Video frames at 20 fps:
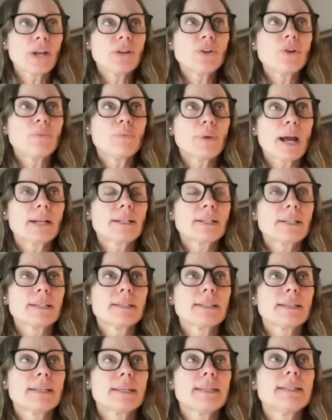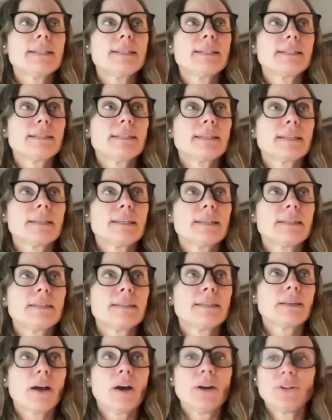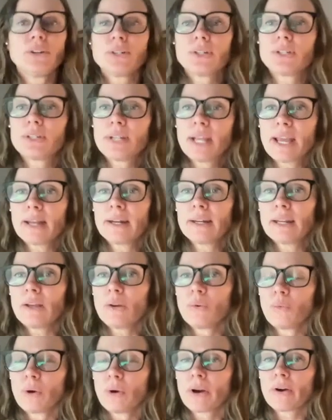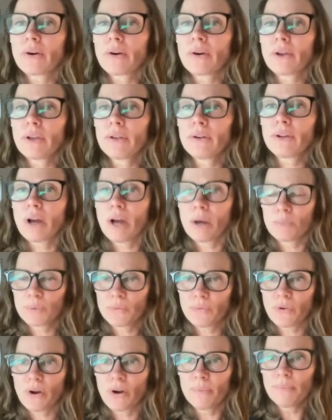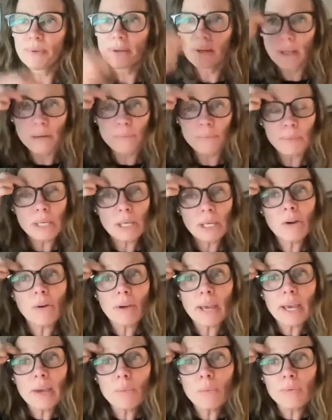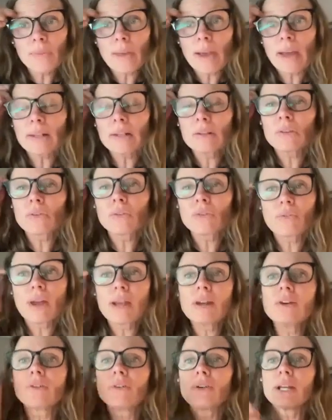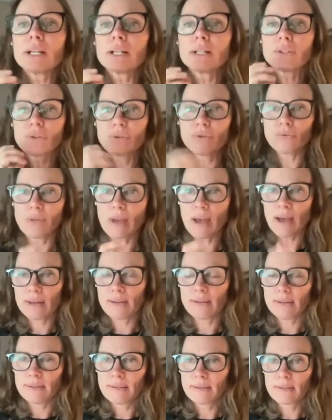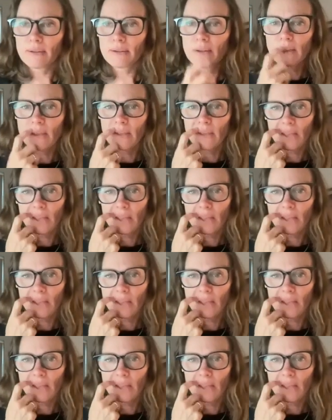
the surrender practice is understanding where it comes from and being okay with that and surrendering to that.